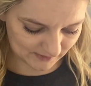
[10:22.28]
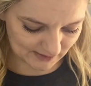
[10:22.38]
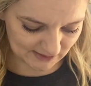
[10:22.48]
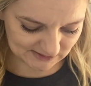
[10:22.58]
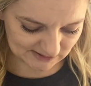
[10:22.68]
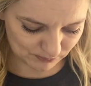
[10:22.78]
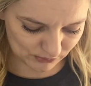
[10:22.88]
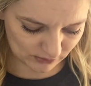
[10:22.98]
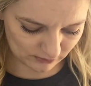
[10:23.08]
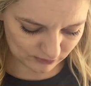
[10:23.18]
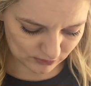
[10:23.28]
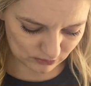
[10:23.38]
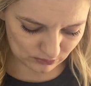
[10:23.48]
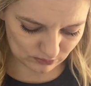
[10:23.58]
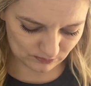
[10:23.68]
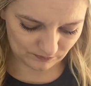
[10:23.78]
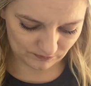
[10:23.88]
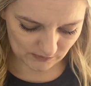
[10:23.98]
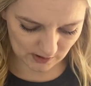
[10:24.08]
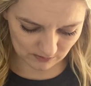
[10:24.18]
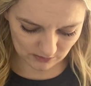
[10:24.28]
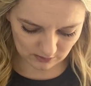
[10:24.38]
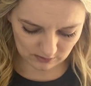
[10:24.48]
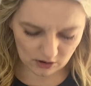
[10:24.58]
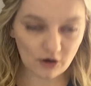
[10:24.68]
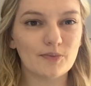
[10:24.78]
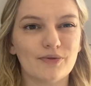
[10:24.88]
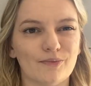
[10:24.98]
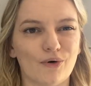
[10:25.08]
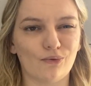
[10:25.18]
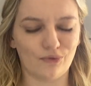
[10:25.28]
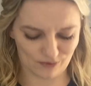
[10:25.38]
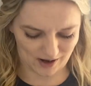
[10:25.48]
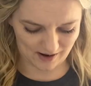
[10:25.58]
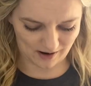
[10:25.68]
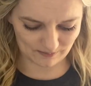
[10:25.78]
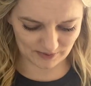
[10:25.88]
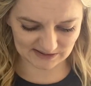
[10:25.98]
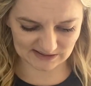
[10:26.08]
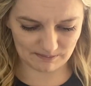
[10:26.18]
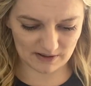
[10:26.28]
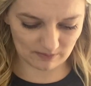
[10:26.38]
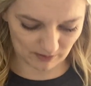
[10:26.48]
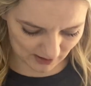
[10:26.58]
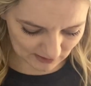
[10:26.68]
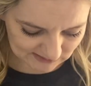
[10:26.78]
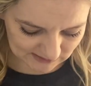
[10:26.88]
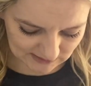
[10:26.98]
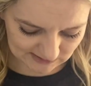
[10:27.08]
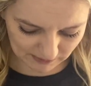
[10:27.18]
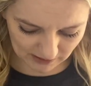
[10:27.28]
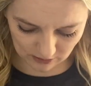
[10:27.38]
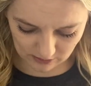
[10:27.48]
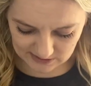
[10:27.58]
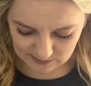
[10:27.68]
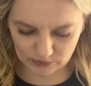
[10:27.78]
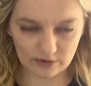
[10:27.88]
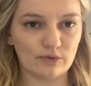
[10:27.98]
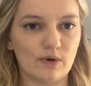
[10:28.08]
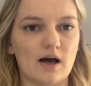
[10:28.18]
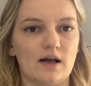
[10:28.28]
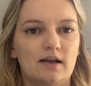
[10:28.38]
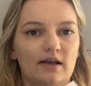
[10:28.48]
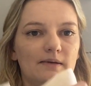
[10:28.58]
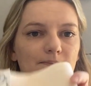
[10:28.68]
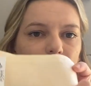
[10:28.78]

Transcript: It was this beautiful, and I'm not going to open them all the way up because they're big pieces, but I got this beautiful honey